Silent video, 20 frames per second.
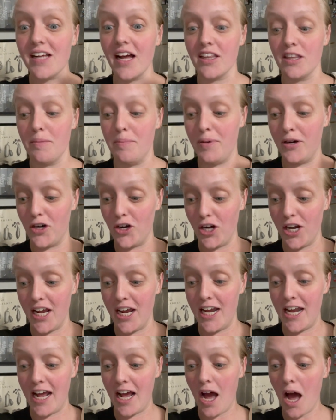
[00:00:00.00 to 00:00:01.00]
Got the butter
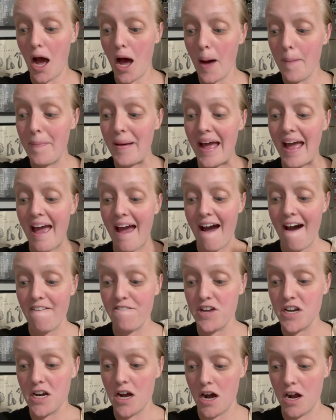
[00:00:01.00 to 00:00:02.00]
heating up.
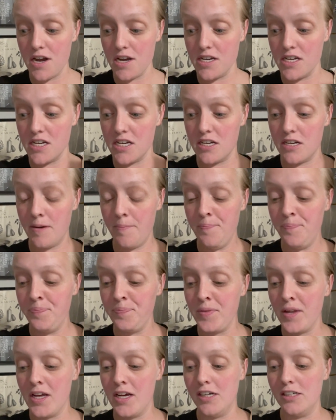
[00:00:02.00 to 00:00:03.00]
Half an onion
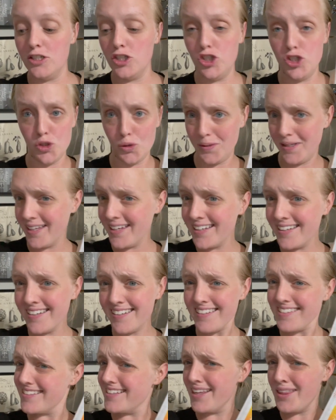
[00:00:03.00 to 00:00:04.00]
julienne,
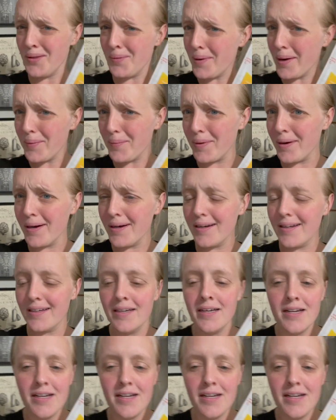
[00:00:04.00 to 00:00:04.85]
is that the right word?